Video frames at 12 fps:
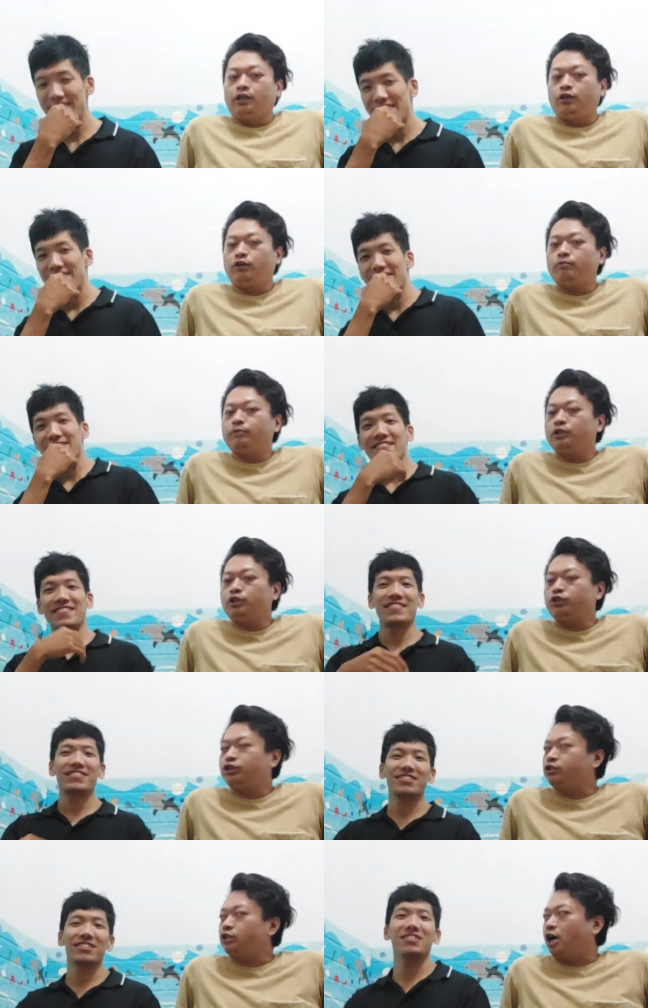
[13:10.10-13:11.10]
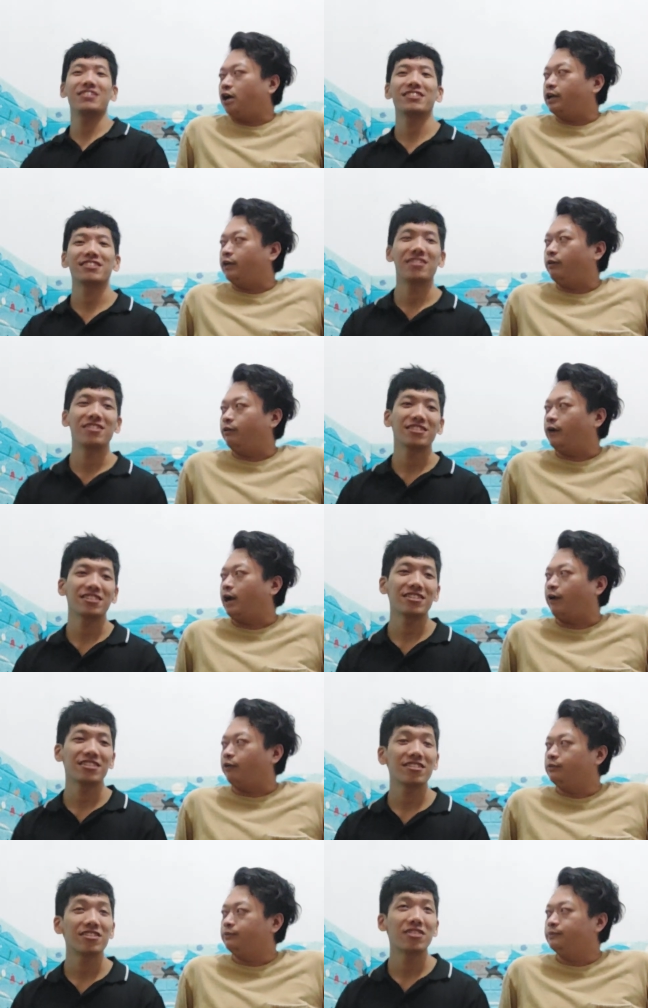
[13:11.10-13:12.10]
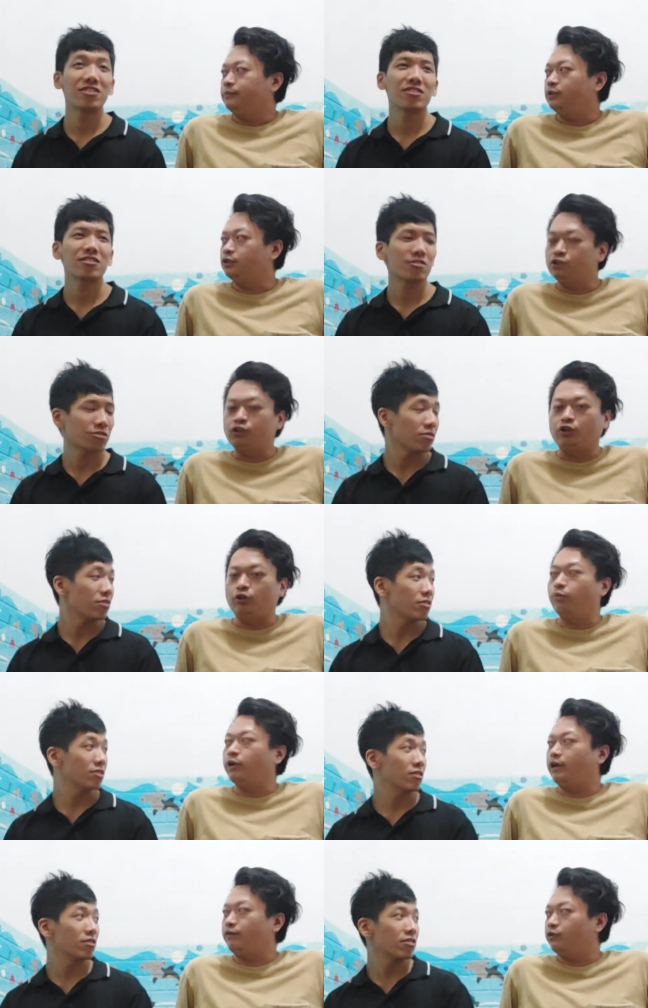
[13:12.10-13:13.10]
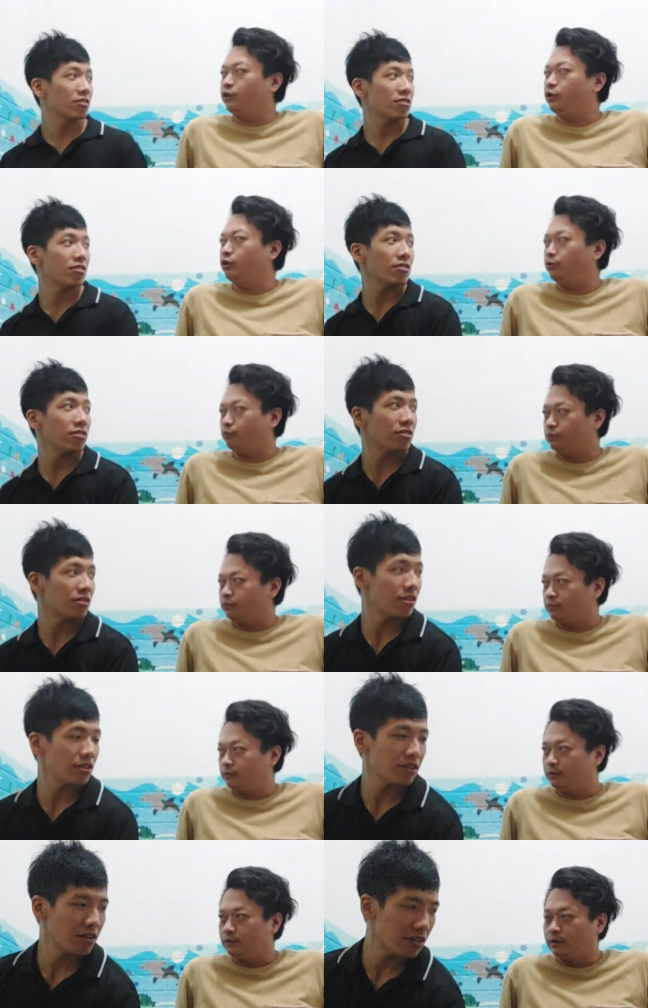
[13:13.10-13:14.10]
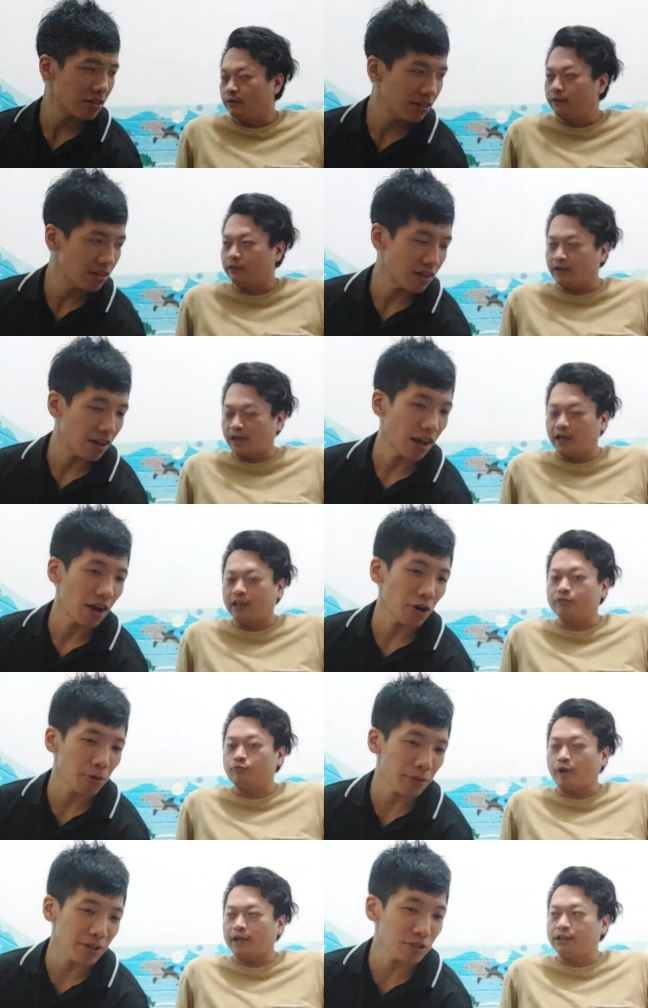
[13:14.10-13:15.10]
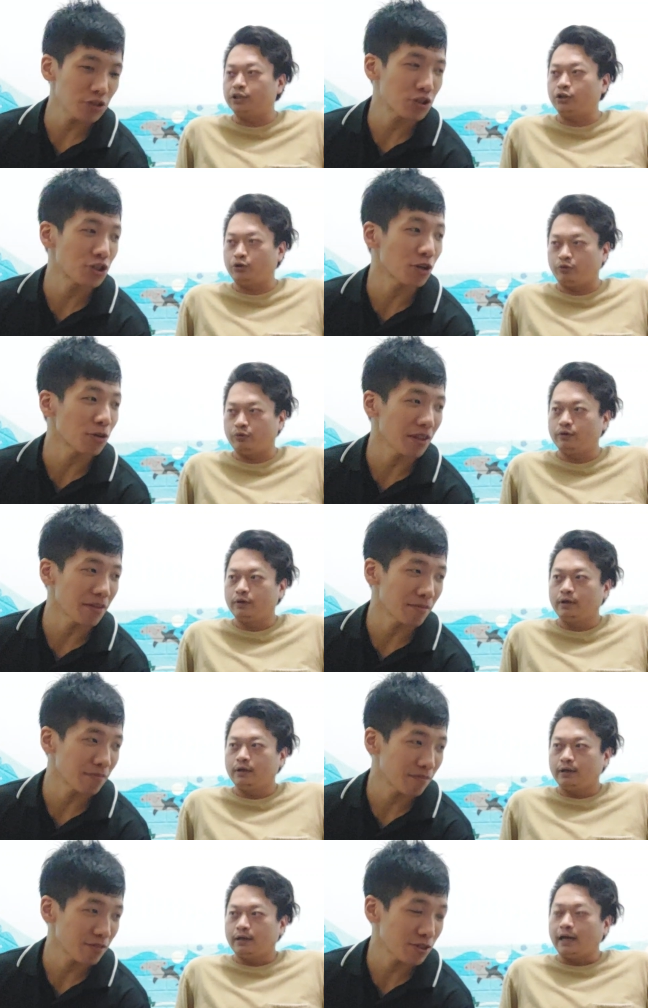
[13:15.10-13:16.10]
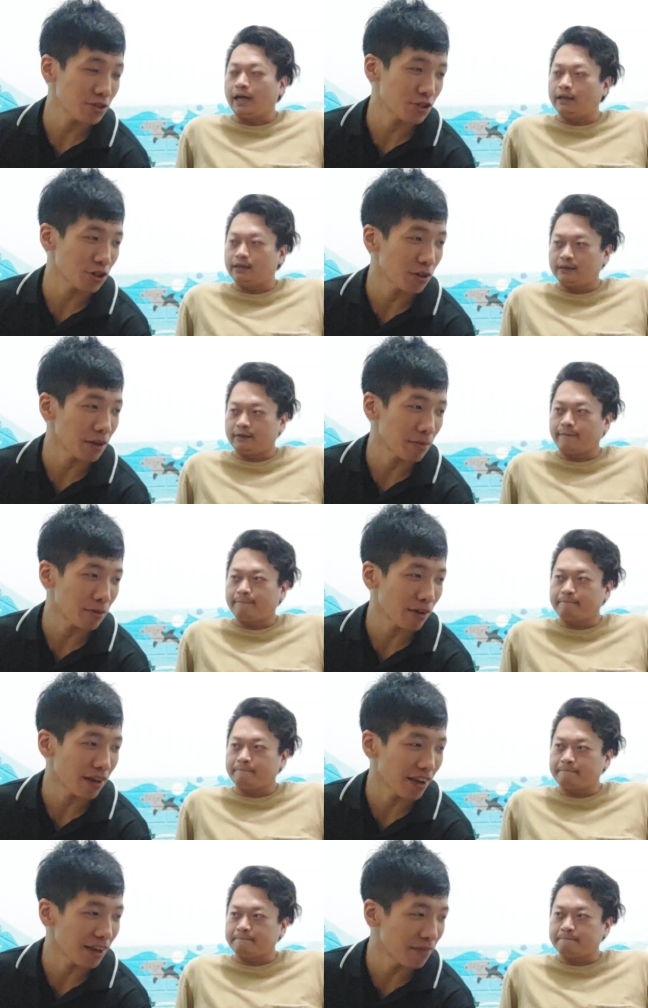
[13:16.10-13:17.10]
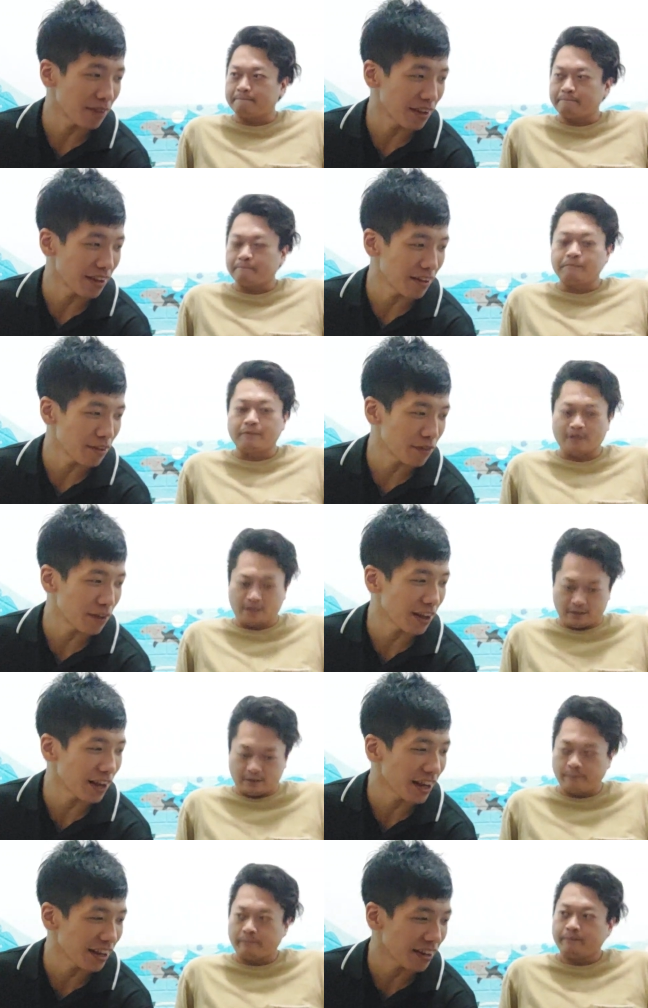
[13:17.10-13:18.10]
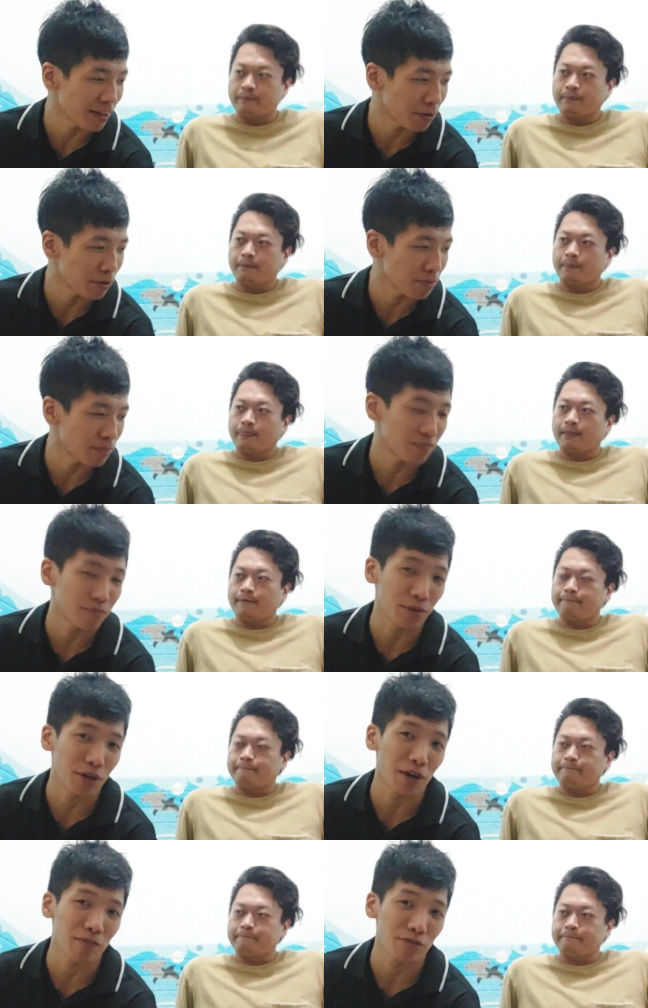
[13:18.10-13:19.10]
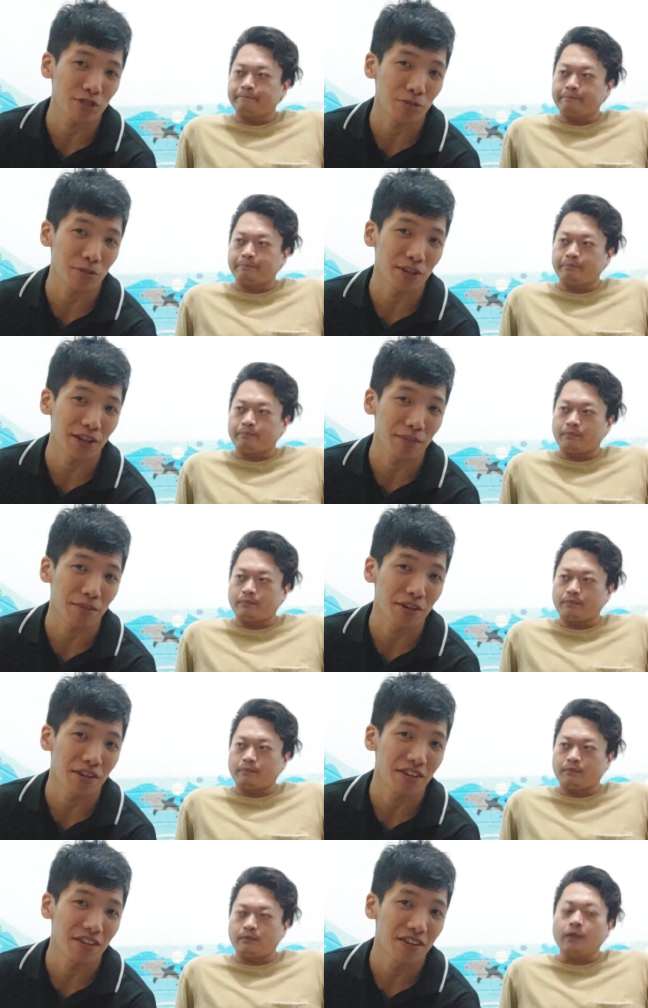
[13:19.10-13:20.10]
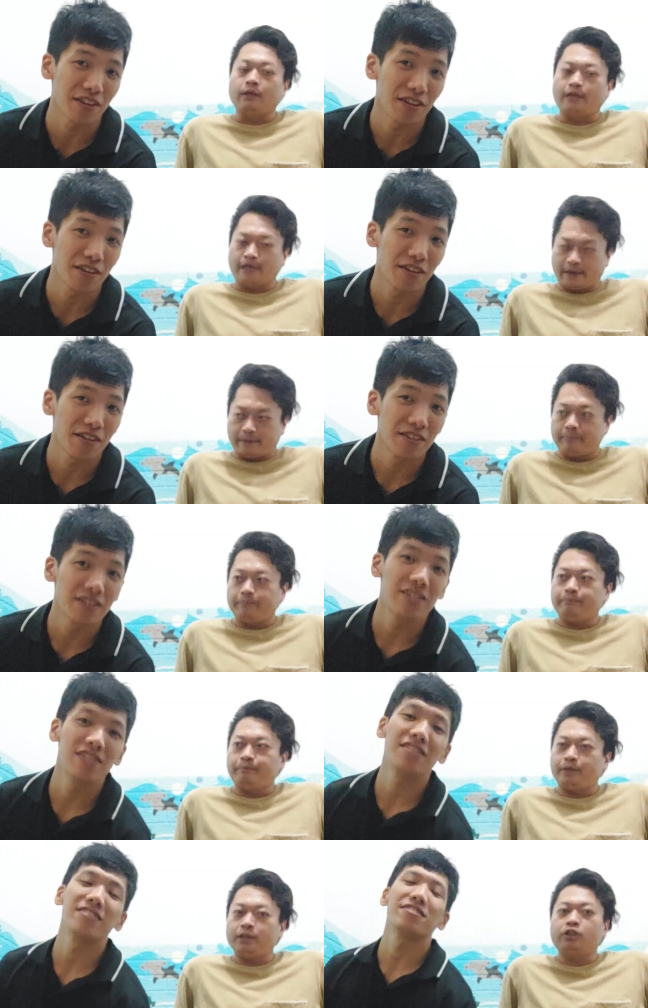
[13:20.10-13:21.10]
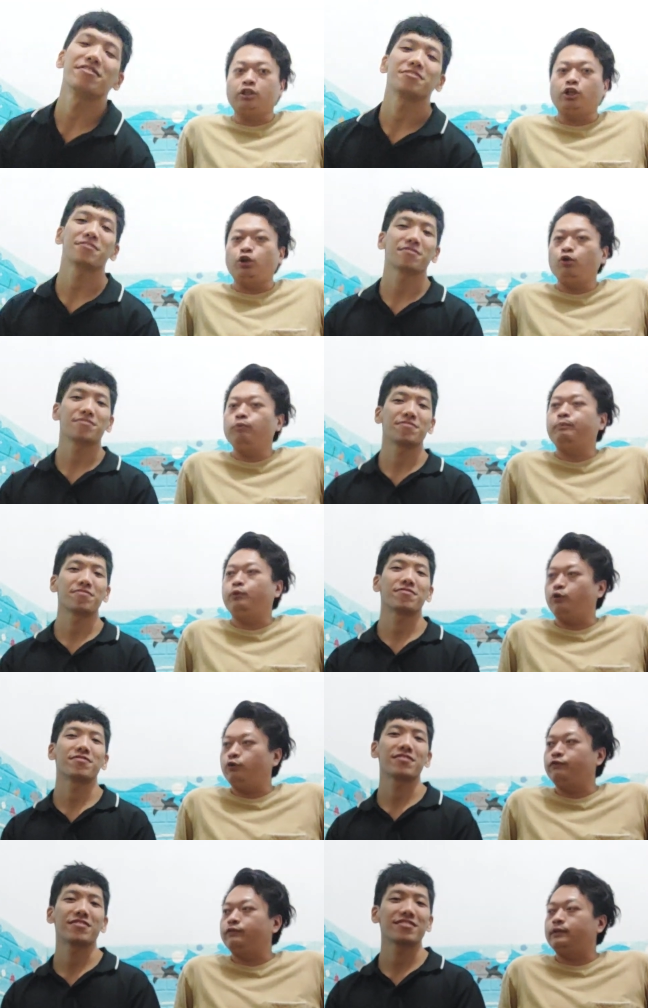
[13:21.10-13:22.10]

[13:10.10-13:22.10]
Speaker 1: you don't need to just talk it out. You just do whatever you think is oh, I mean, right just show them,
Speaker 2: just show them who I am, and then if they like it, they will become someone like me.
Speaker 1: Yeah, because you prove